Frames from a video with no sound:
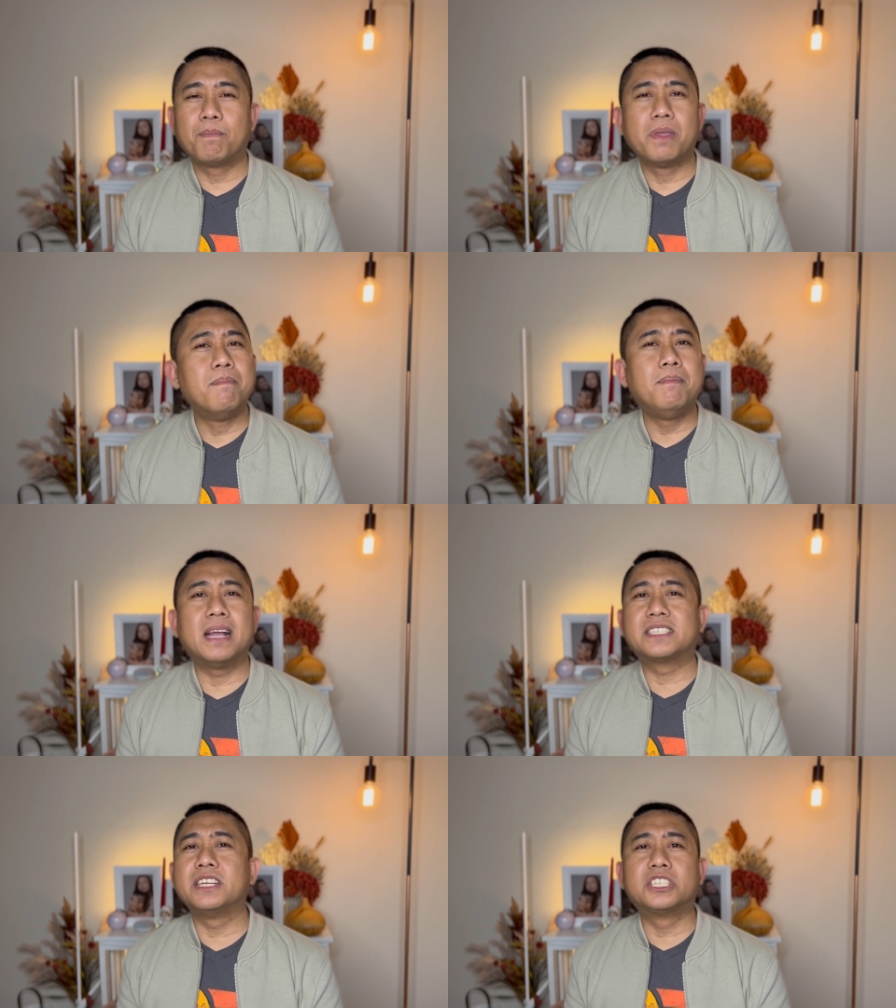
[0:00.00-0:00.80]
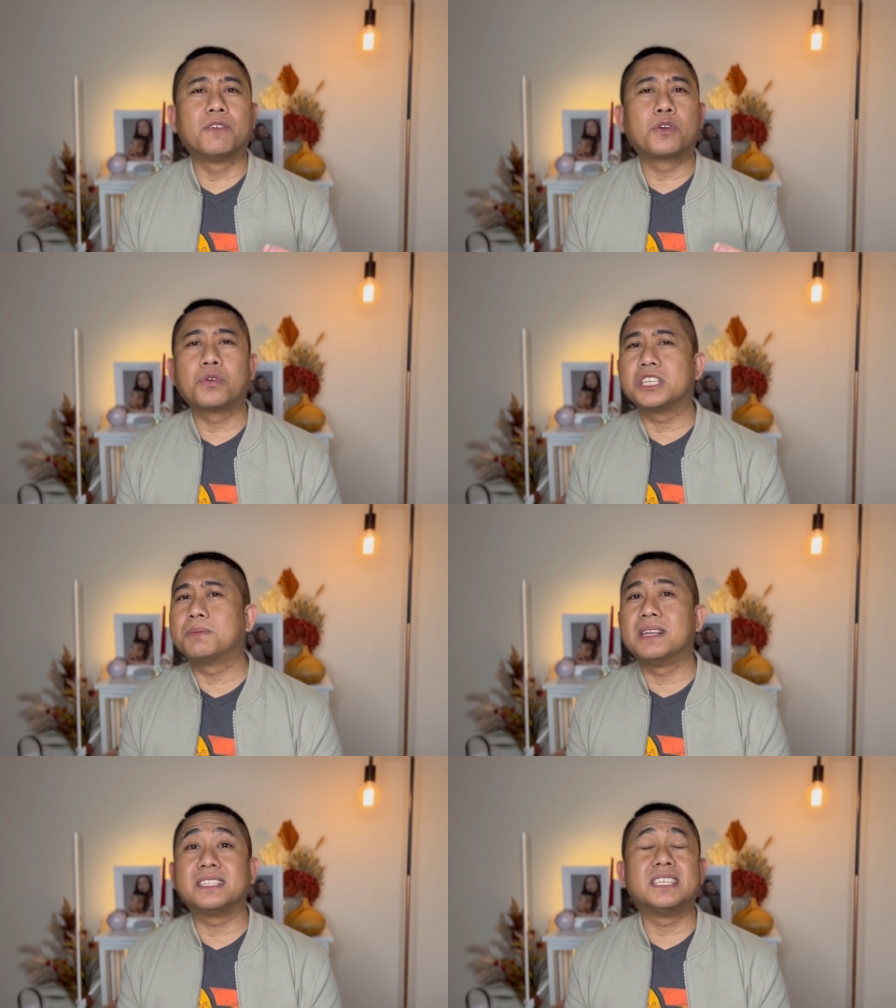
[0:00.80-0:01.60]
the message of
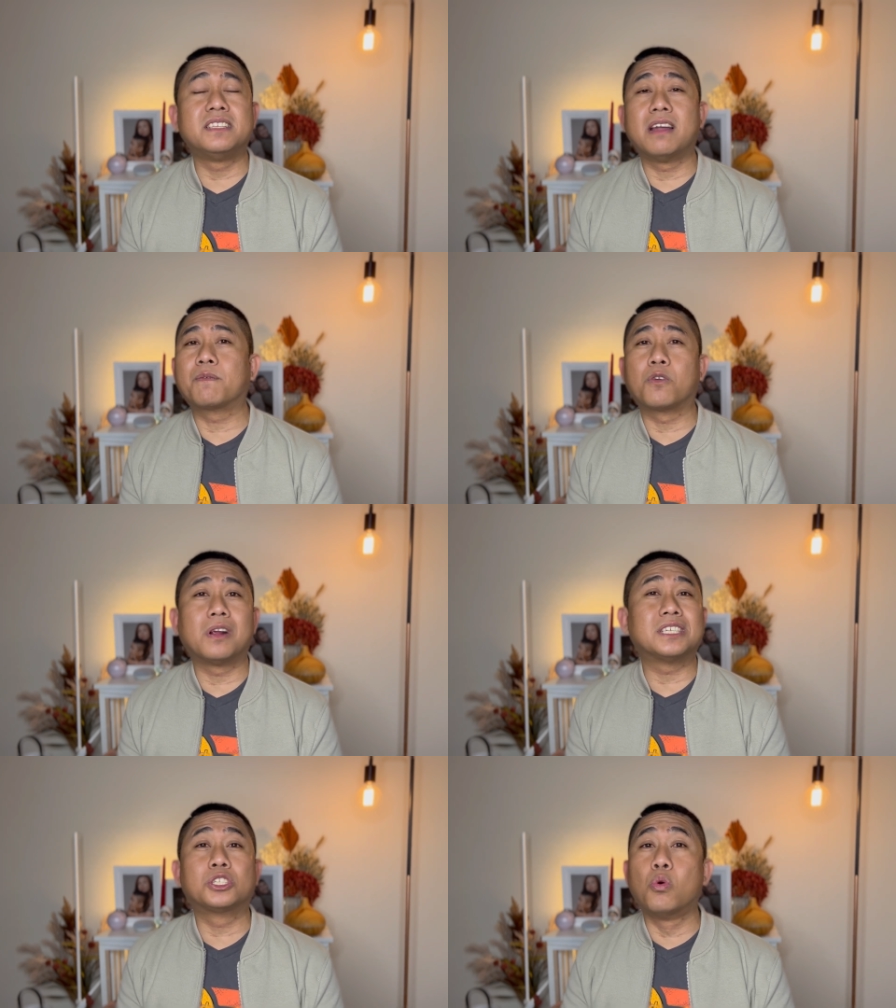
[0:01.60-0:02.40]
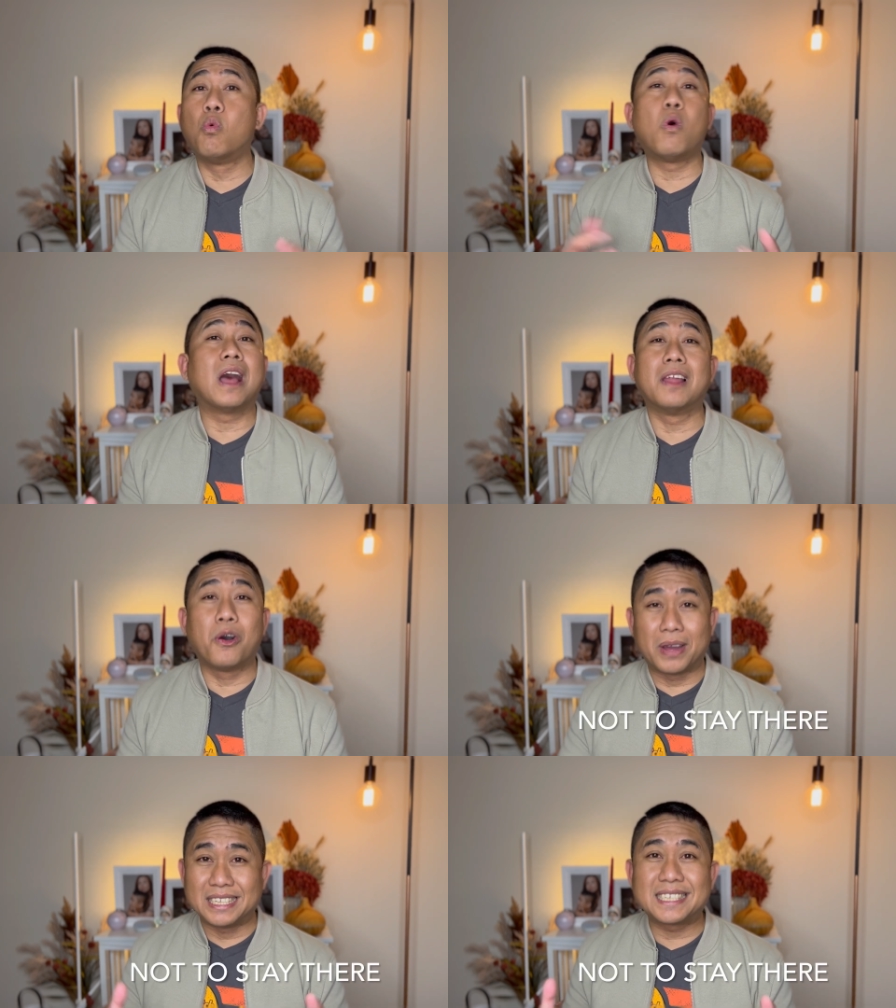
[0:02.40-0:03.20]
Christmas is not for us to
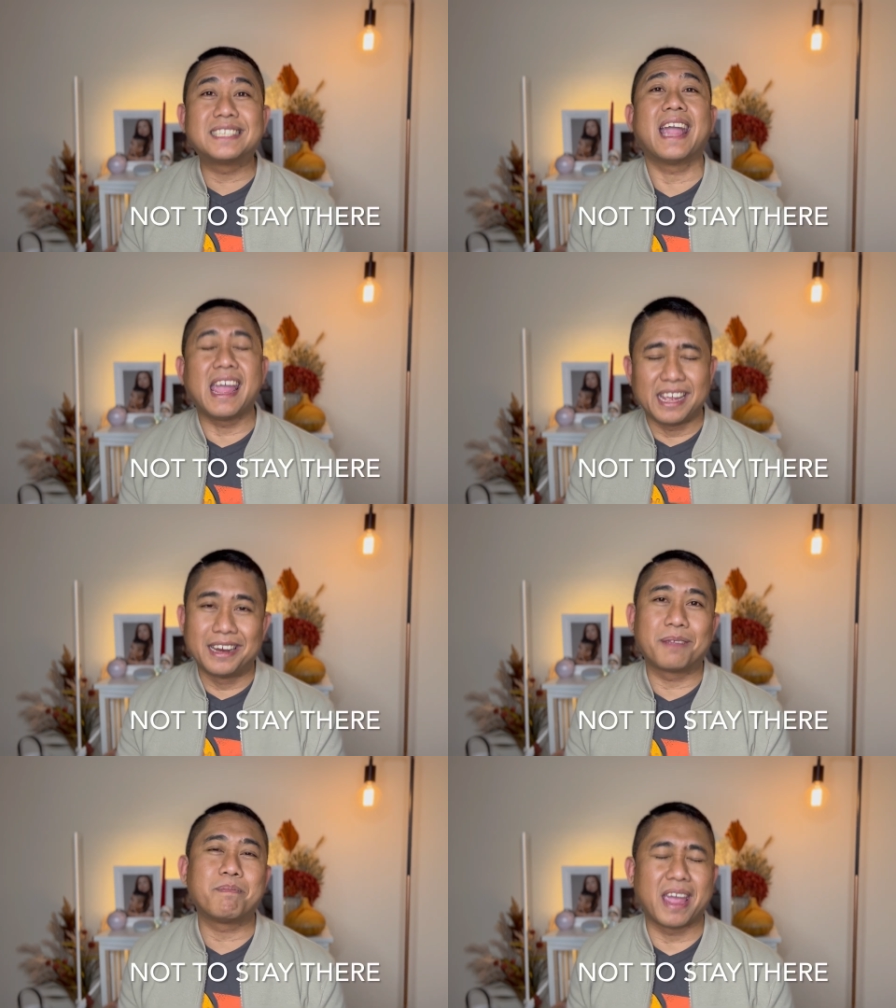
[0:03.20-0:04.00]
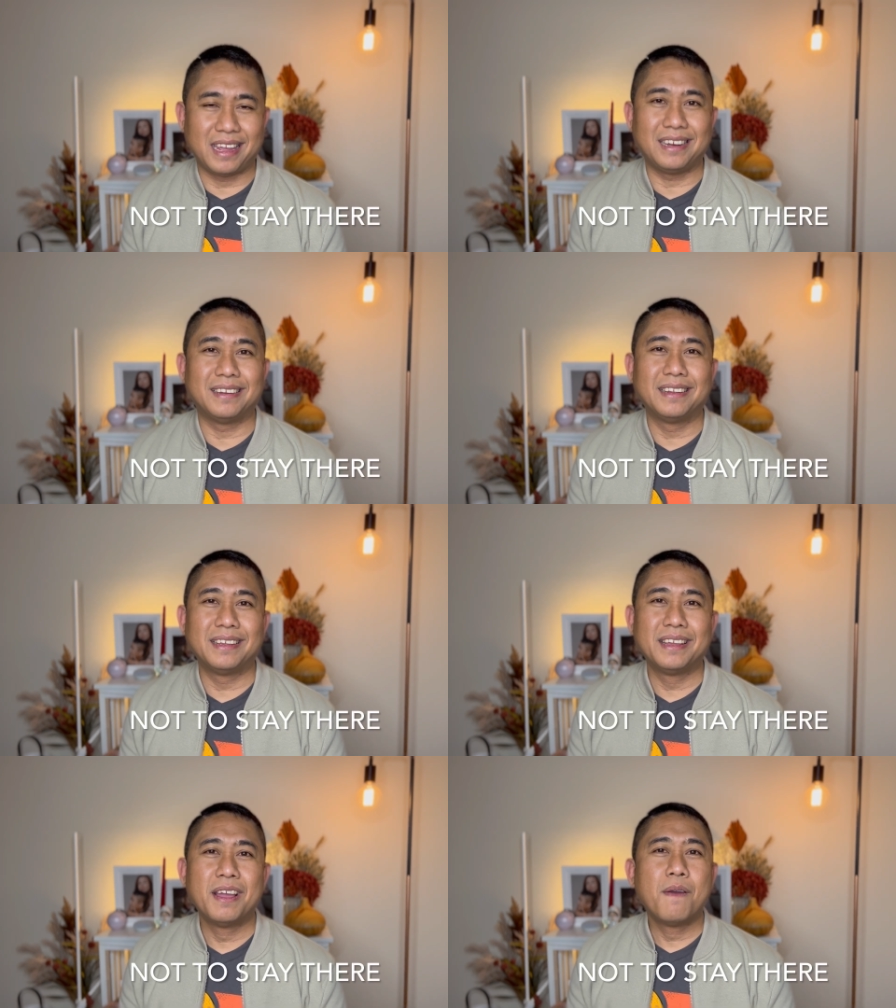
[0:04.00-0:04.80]
wallow and stay in that pain,
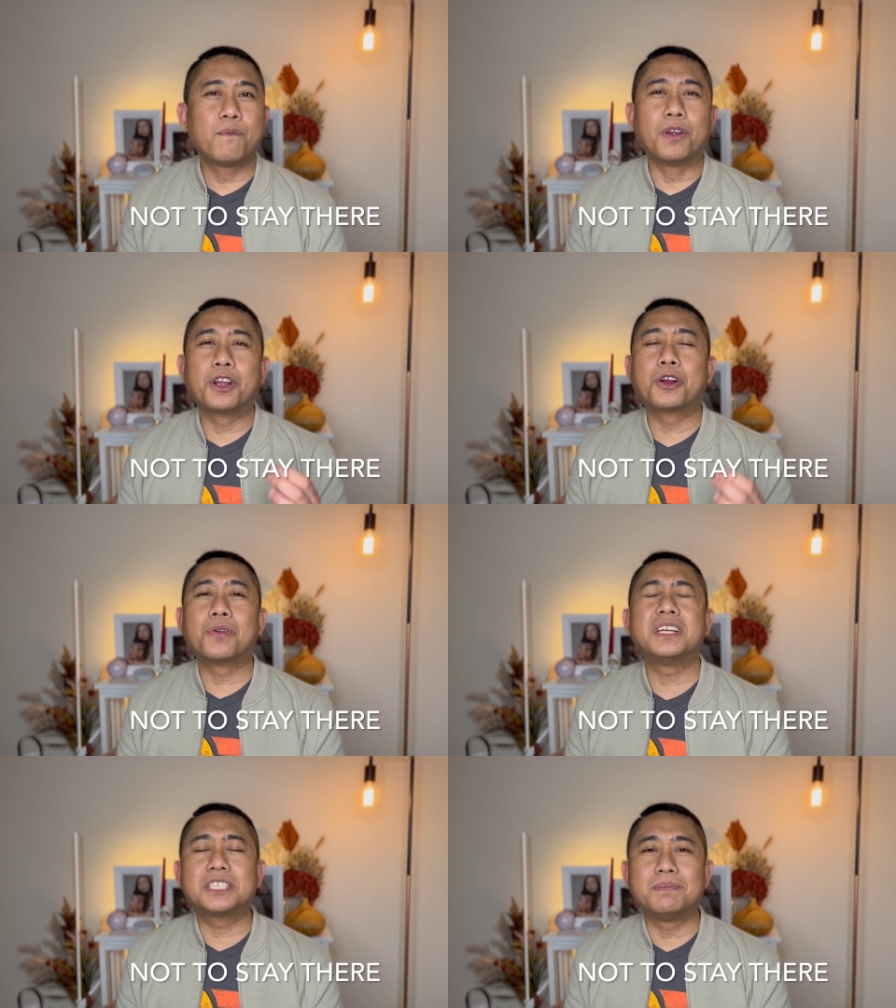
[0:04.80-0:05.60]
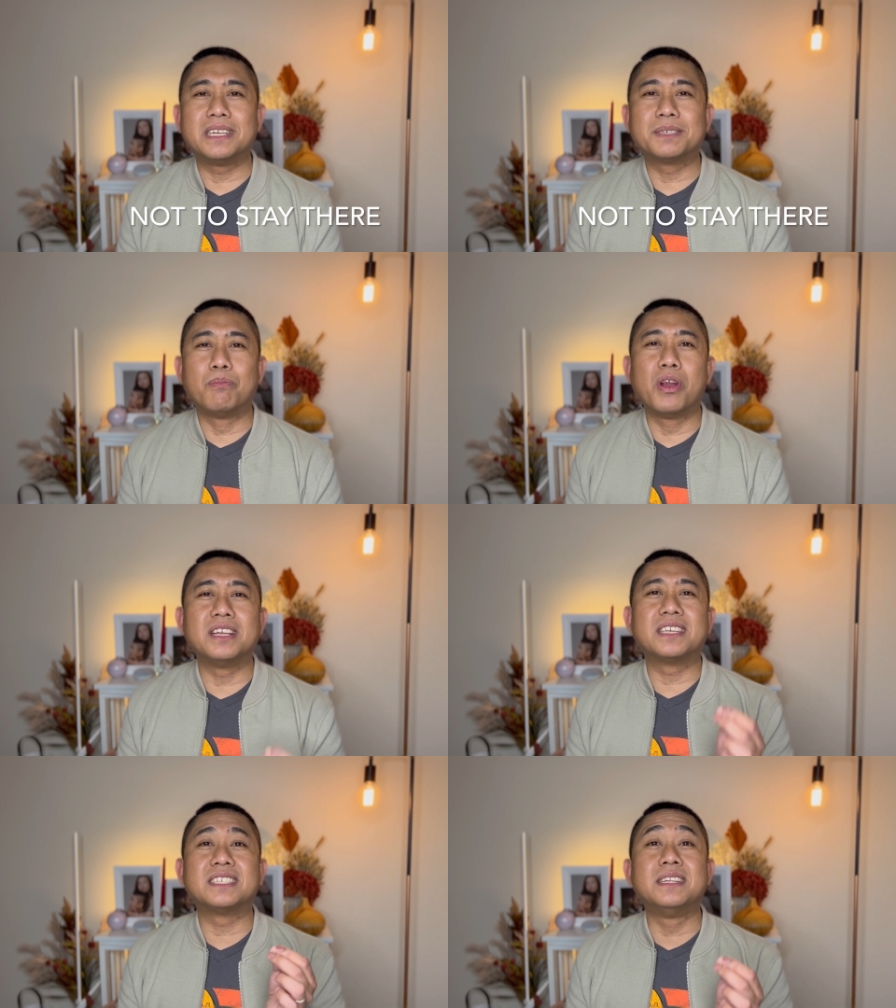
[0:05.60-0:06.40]
for Christmas
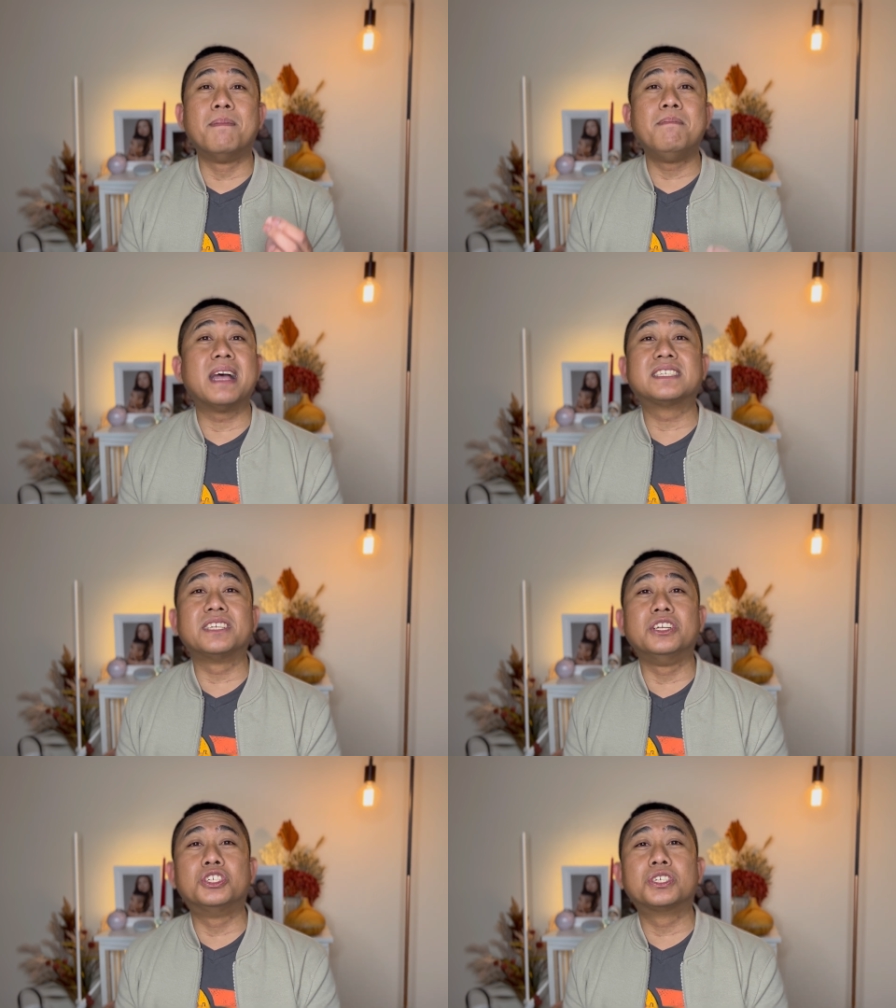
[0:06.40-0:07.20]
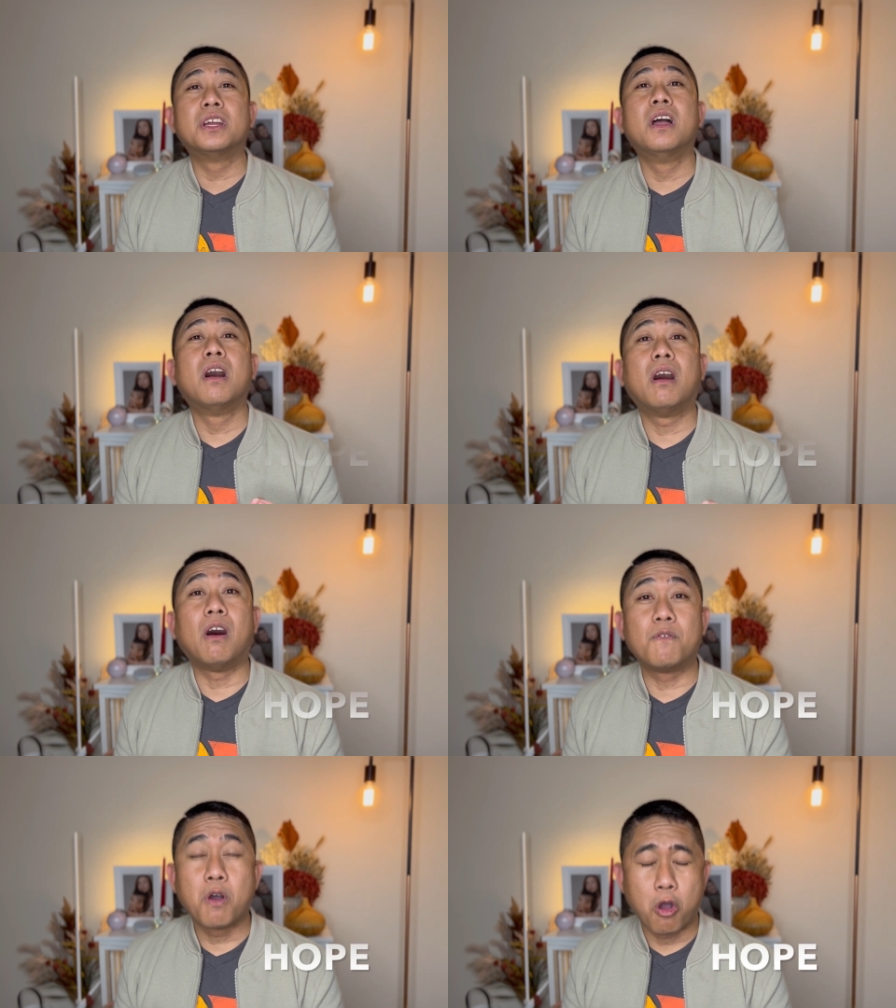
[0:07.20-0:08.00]
brings us the message
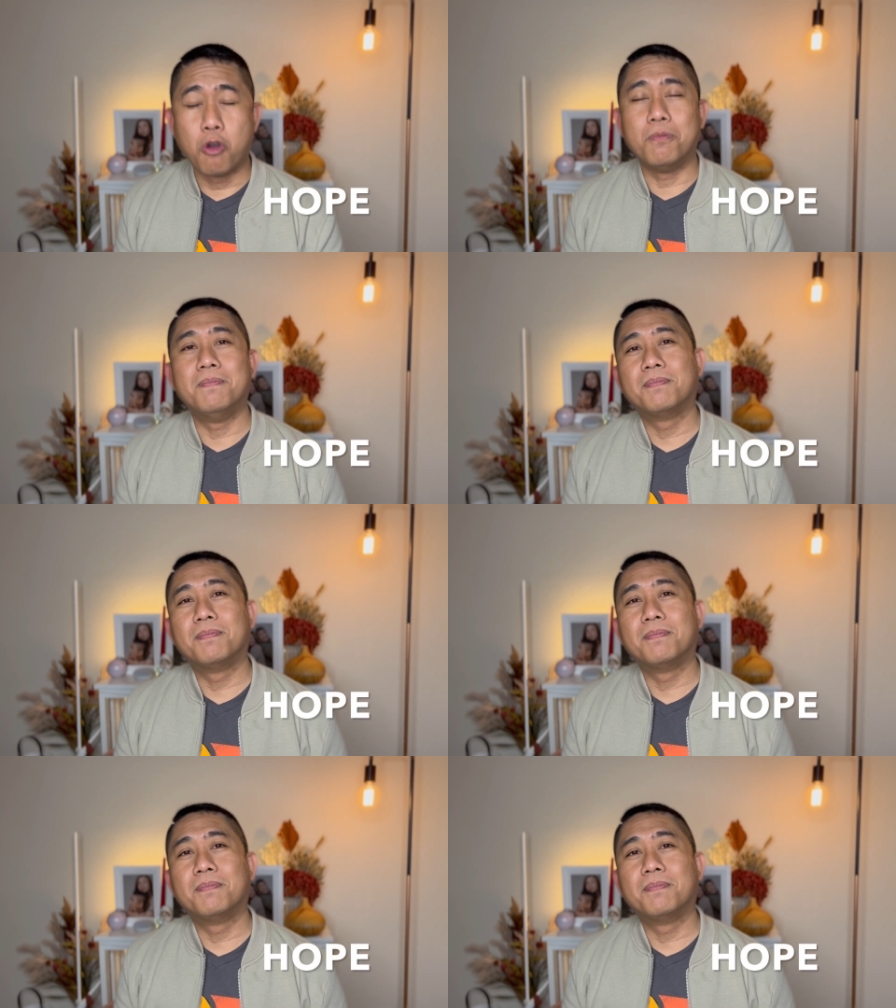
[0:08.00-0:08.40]
of hope.